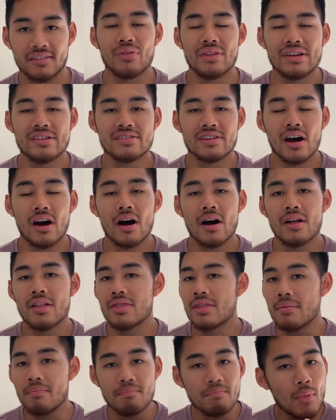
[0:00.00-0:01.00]
These are
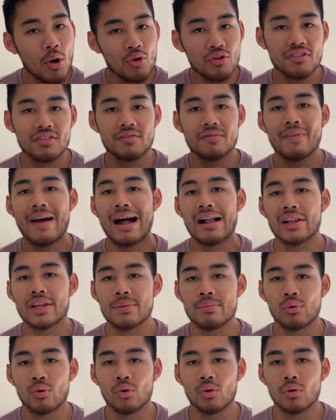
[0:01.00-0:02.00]
the most
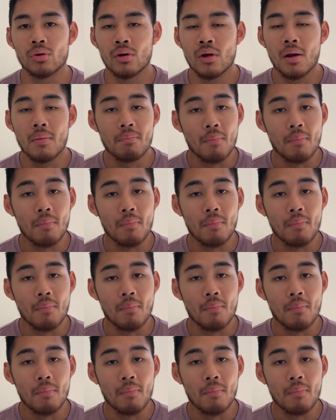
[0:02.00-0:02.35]
valuable,